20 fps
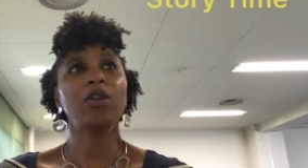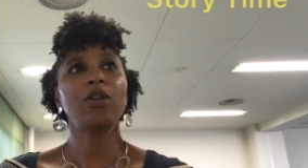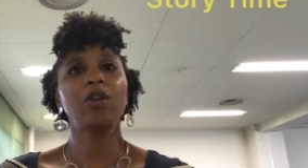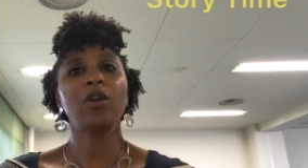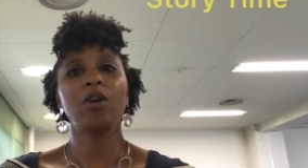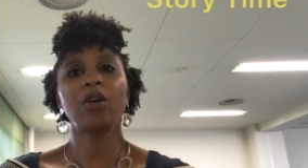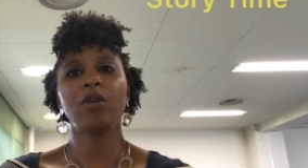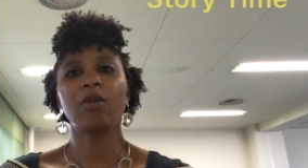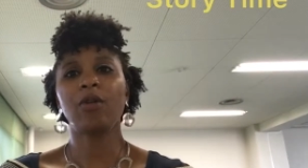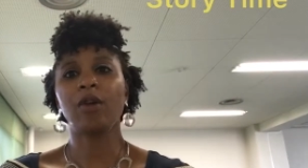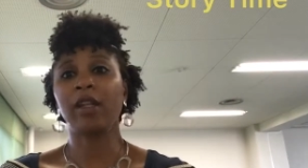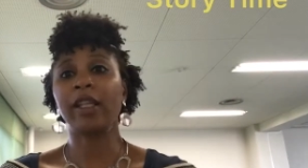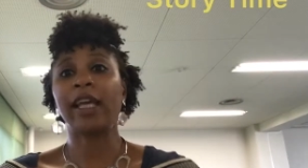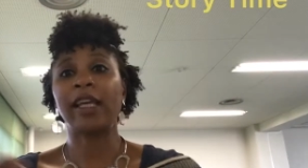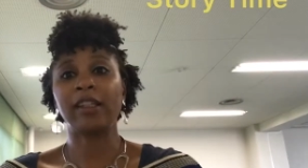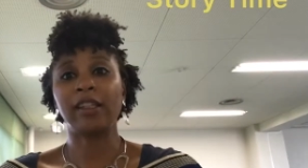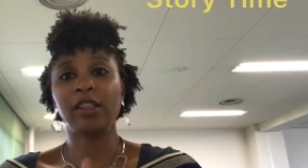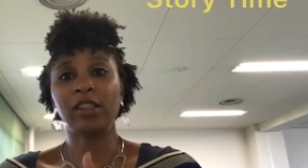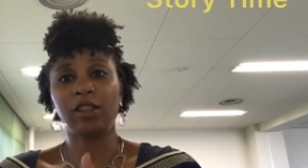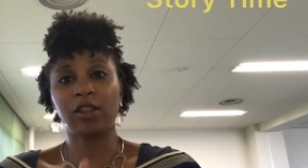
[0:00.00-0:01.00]
you know,
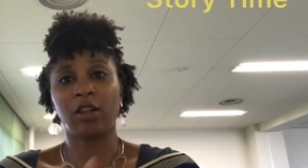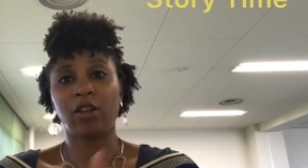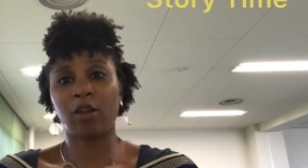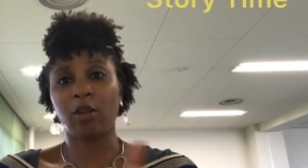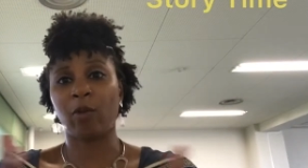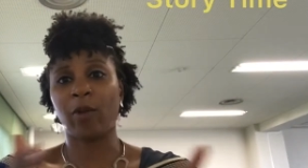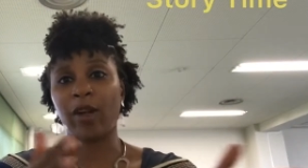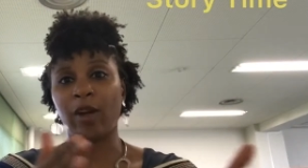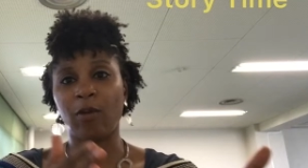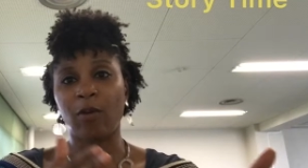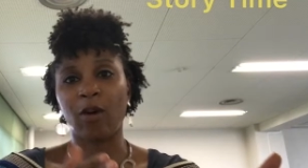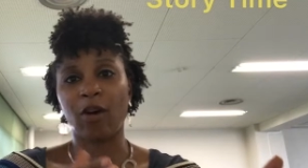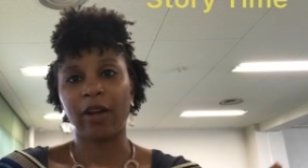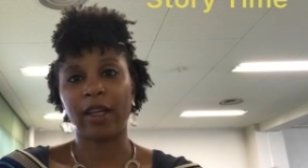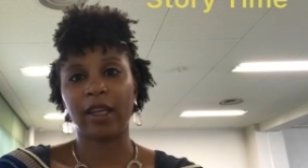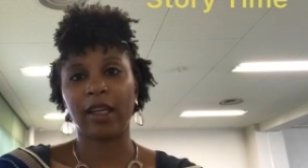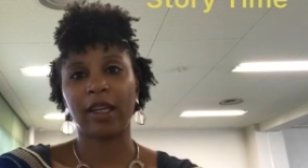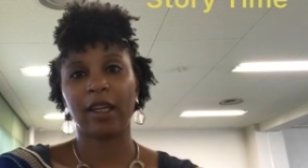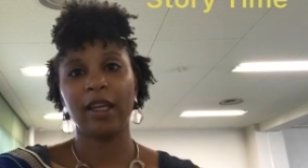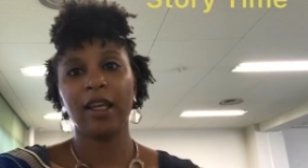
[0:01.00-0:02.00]
like, this is on her way
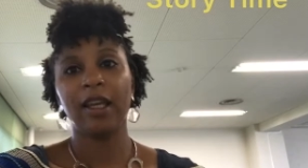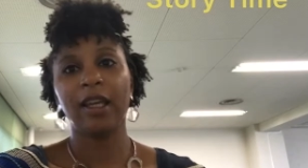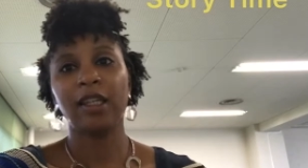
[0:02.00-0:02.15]
walking.